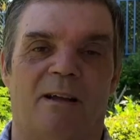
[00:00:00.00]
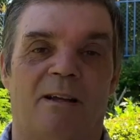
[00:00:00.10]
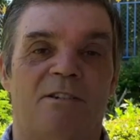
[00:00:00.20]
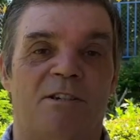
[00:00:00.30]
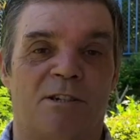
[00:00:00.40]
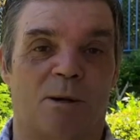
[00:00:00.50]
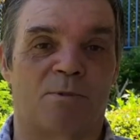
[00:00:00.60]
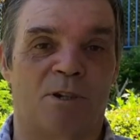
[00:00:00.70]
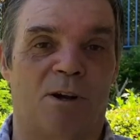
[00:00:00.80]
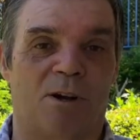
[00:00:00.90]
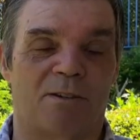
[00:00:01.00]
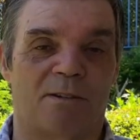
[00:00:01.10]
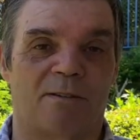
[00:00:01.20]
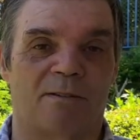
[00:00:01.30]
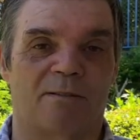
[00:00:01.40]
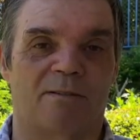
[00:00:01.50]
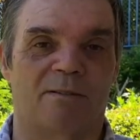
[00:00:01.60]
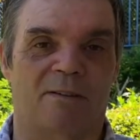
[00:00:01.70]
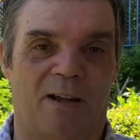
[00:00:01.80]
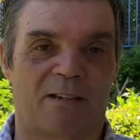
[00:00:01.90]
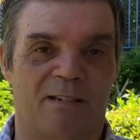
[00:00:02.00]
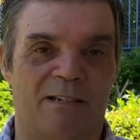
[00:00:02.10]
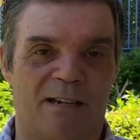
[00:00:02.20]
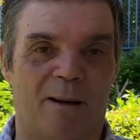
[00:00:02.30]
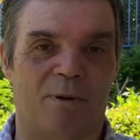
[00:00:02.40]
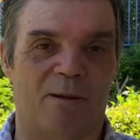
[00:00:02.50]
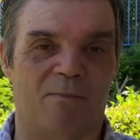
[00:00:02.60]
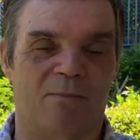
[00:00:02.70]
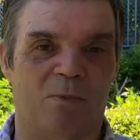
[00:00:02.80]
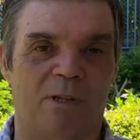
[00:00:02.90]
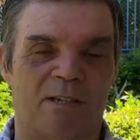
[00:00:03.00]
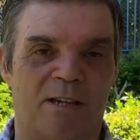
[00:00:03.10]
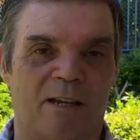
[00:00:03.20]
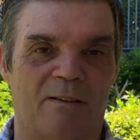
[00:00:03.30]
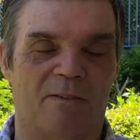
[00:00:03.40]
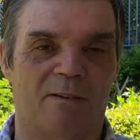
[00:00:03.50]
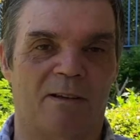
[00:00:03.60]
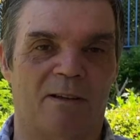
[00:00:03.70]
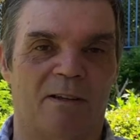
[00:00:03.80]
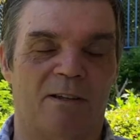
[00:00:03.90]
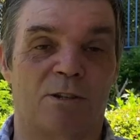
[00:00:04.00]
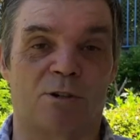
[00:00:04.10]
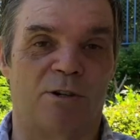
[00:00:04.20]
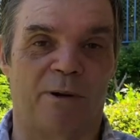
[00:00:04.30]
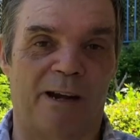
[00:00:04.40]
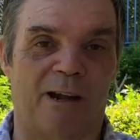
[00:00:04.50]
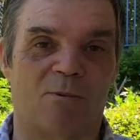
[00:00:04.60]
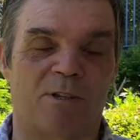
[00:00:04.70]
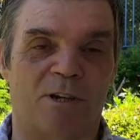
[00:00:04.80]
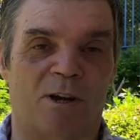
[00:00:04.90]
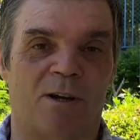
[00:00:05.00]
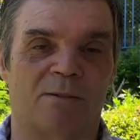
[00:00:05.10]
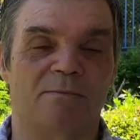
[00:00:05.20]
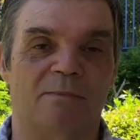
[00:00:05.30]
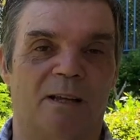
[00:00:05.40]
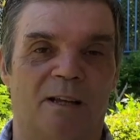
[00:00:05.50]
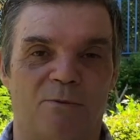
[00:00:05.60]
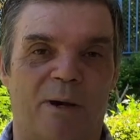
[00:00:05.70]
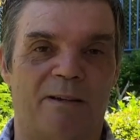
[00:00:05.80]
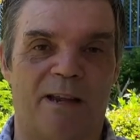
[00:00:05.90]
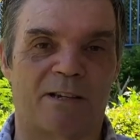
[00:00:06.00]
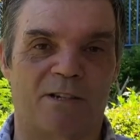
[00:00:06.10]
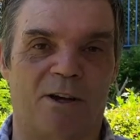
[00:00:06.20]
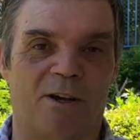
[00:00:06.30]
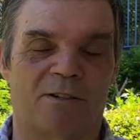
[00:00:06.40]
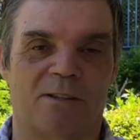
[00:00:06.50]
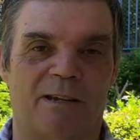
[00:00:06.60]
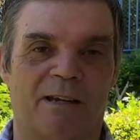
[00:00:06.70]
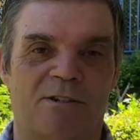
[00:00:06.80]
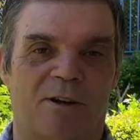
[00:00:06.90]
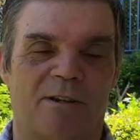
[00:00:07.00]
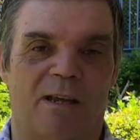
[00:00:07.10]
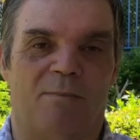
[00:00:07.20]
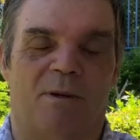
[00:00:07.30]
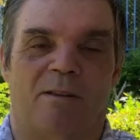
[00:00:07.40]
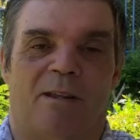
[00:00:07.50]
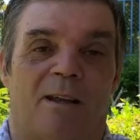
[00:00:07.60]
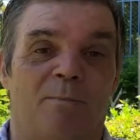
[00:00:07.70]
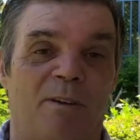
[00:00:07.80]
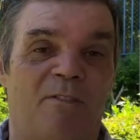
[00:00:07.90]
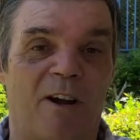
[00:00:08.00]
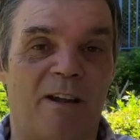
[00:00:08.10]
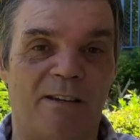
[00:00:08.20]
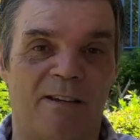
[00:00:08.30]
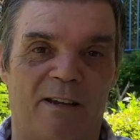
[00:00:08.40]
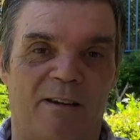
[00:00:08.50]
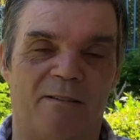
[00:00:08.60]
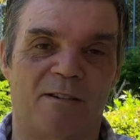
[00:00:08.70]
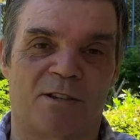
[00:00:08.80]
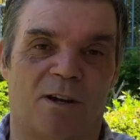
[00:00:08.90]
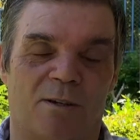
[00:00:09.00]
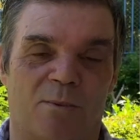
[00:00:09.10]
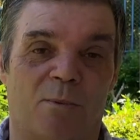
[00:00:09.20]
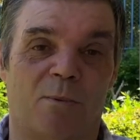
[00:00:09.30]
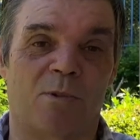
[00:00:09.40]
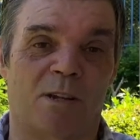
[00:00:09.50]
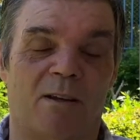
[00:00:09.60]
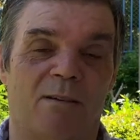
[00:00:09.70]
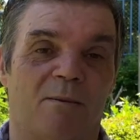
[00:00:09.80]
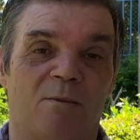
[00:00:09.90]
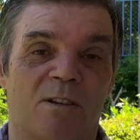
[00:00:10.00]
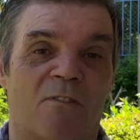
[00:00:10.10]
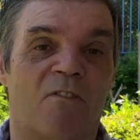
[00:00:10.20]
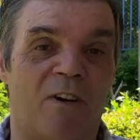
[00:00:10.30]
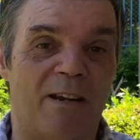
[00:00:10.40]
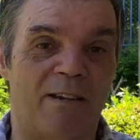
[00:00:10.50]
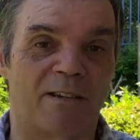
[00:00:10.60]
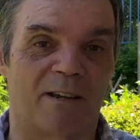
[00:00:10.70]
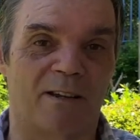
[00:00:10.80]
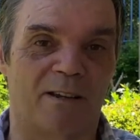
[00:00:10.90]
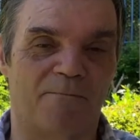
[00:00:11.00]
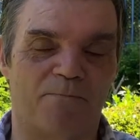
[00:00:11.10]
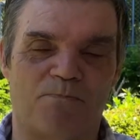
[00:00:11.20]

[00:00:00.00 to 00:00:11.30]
And she stopped short of actually stabbing him with this knife. So she ran out the door and ran next door to the next door neighbour that had befriended her and sort of was a friend to her.